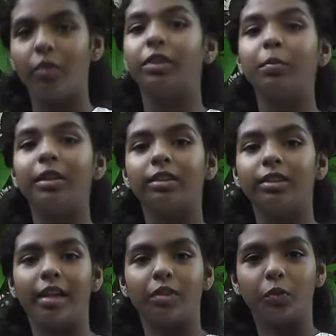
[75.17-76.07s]
which means
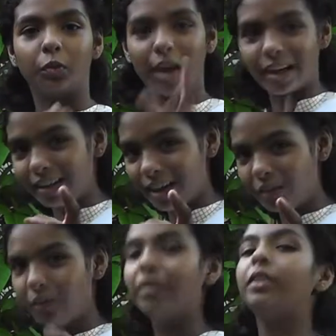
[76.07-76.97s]
that right
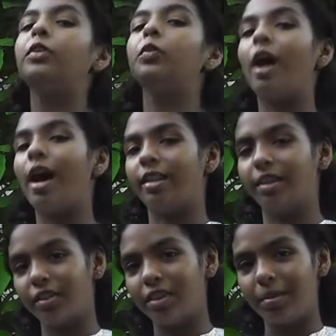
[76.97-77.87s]
now you are
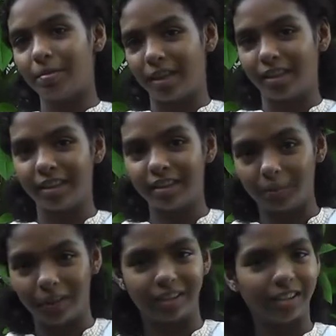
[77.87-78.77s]
literally bending
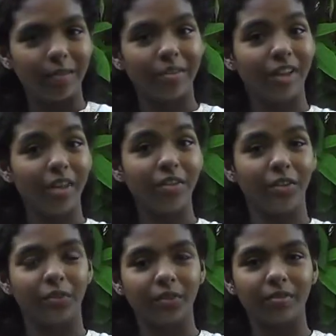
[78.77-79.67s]
space-time
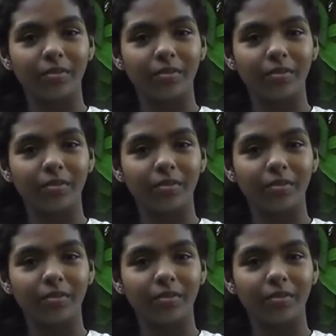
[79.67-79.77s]
around you.